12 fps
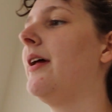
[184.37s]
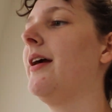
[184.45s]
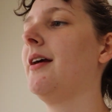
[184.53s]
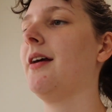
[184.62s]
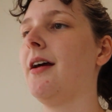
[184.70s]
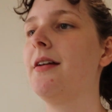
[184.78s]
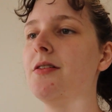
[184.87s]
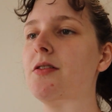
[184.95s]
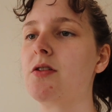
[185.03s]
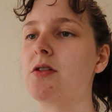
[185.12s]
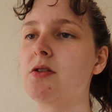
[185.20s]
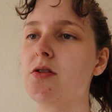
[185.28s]
like
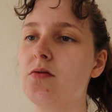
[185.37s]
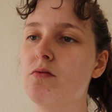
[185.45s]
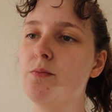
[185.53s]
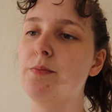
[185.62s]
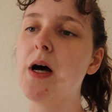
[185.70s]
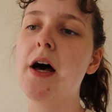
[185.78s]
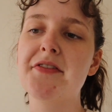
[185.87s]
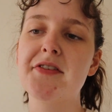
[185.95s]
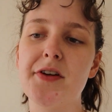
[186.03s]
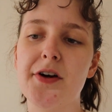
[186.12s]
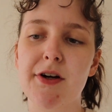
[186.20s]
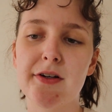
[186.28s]
bath
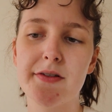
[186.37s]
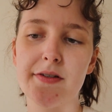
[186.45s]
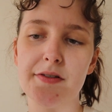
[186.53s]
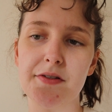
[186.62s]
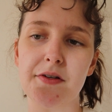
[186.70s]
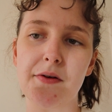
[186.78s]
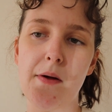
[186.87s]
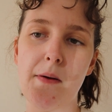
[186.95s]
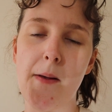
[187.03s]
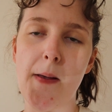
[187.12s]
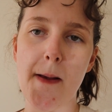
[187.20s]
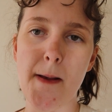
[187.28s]
soaks
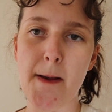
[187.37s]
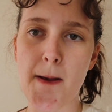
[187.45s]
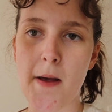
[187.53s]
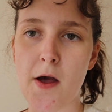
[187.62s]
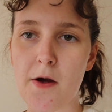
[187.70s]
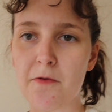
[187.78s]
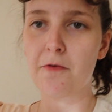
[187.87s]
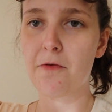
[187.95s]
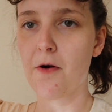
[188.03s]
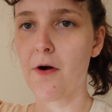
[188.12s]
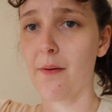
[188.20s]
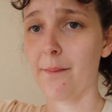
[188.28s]

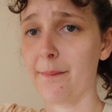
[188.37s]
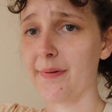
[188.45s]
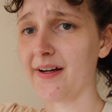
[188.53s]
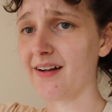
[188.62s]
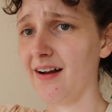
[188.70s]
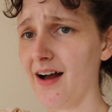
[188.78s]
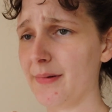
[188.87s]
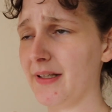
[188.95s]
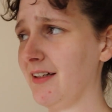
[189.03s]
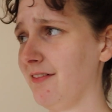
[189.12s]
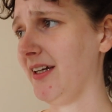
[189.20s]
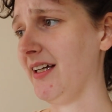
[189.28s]
from Karma
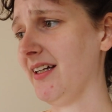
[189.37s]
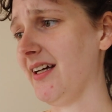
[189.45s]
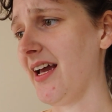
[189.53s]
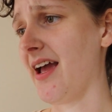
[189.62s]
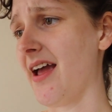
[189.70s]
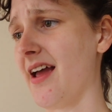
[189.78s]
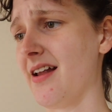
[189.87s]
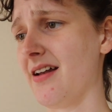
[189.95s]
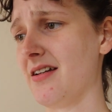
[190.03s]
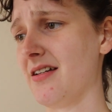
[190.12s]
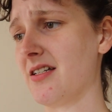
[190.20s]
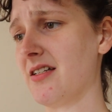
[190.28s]
Living.
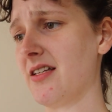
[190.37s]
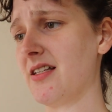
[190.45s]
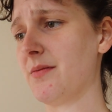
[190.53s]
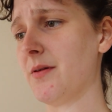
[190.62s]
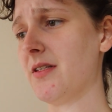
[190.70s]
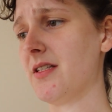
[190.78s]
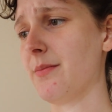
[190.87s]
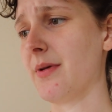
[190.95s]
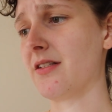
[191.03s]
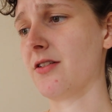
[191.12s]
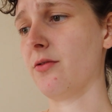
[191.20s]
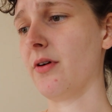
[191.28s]
And this one's the
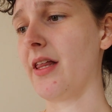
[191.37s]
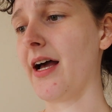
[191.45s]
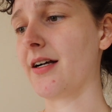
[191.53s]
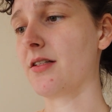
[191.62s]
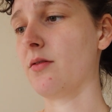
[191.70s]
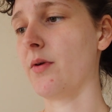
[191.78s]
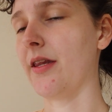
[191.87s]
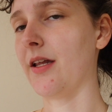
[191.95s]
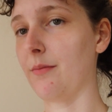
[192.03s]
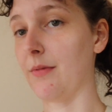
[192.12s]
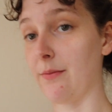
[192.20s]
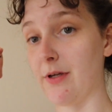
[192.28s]
muscle relaxer one that
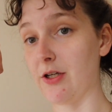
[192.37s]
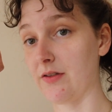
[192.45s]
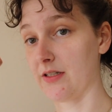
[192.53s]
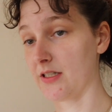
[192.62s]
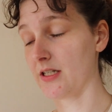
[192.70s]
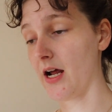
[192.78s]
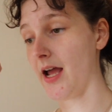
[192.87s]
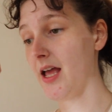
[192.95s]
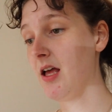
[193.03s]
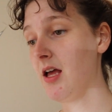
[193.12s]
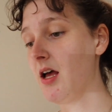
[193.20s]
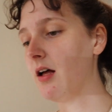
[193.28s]
I'm gonna be using
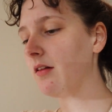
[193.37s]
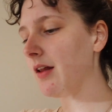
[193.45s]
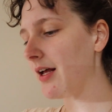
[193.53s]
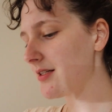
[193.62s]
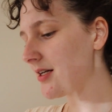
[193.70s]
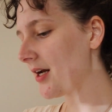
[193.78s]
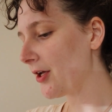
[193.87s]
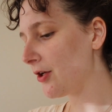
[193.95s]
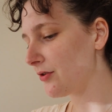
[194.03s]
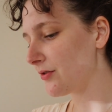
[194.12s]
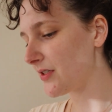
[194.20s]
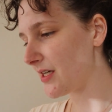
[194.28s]
tonight. Last night I
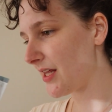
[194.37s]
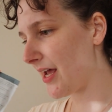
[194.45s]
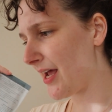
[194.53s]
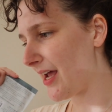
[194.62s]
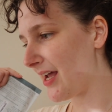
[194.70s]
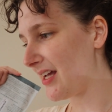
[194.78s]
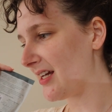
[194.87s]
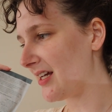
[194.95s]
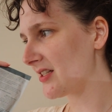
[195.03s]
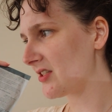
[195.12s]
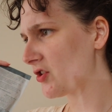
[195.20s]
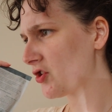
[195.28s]
used
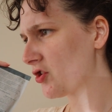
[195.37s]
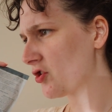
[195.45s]
a